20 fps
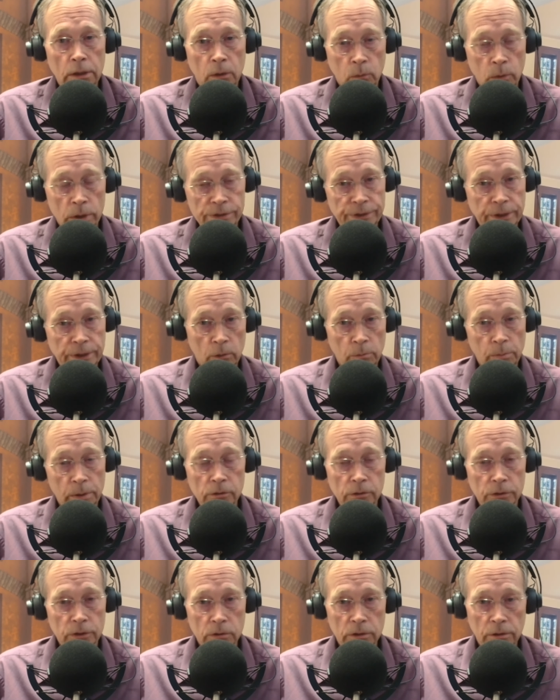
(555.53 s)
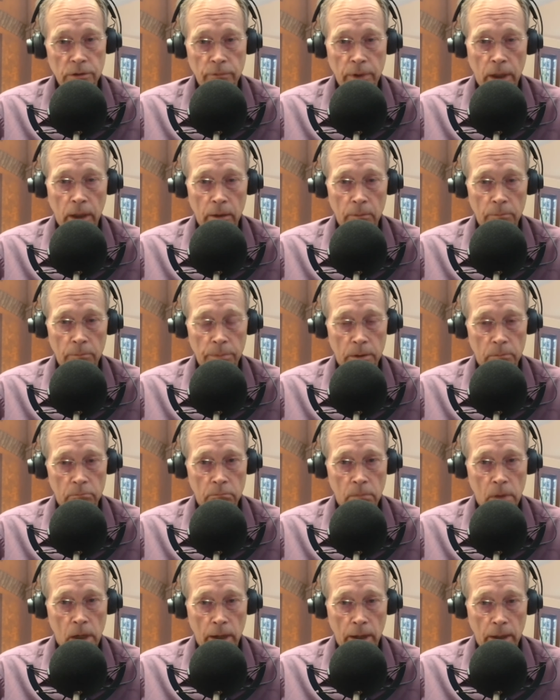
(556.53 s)
It was helping to develop
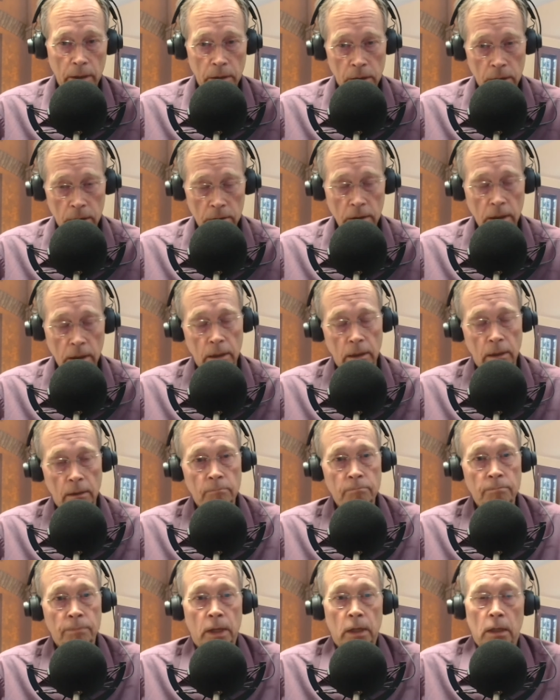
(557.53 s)
my income,